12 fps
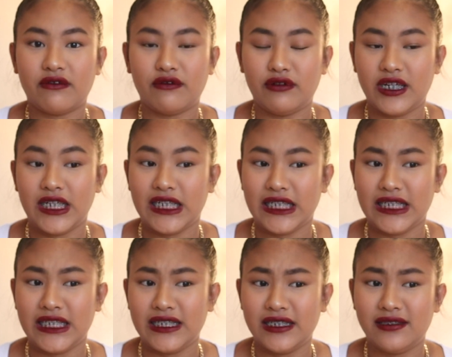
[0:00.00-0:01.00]

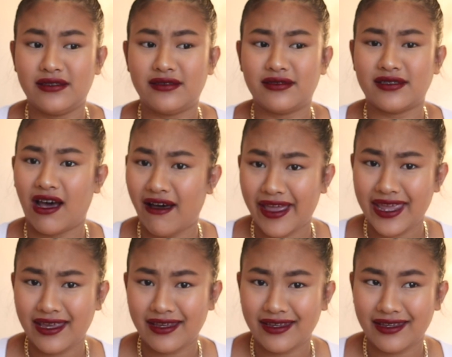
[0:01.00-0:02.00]
really
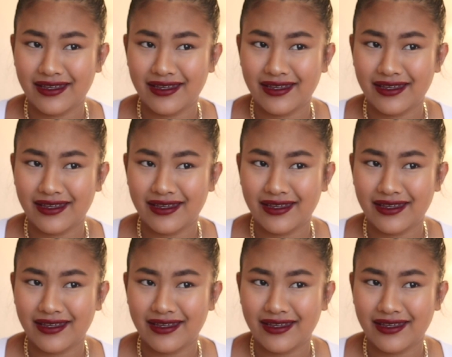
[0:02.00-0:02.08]
tight